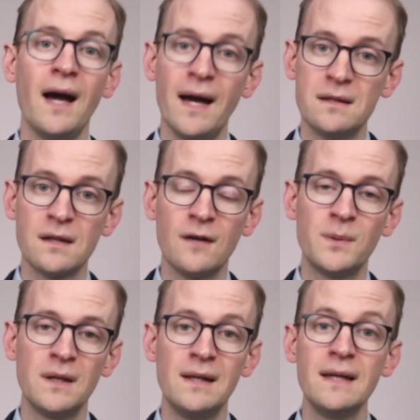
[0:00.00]
And I've
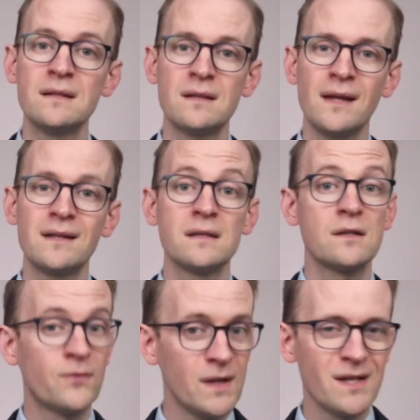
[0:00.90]
put a link to that. It's
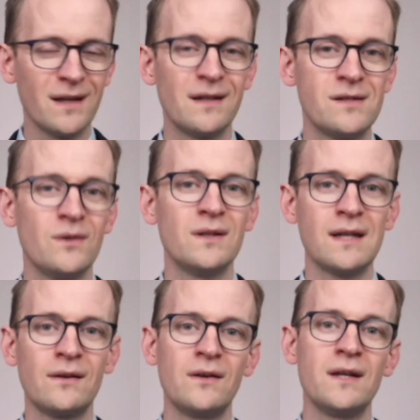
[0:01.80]
a free checklist. You can
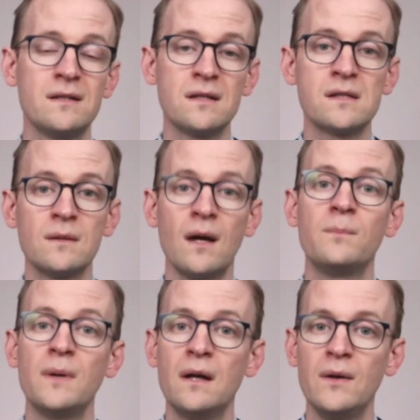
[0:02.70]
download it just
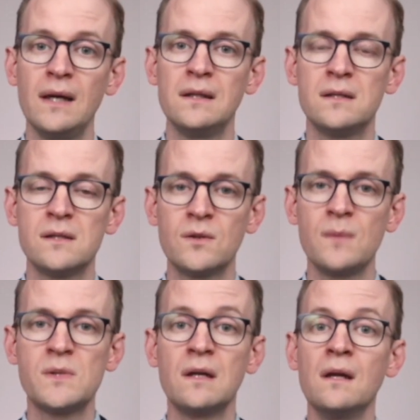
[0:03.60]
below in the
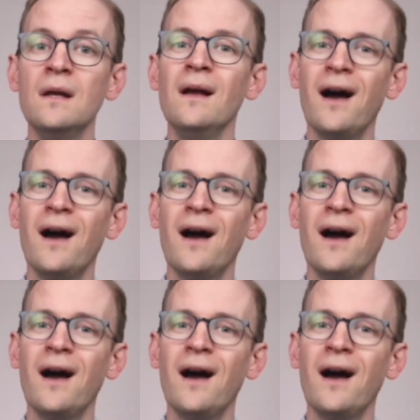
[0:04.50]
description.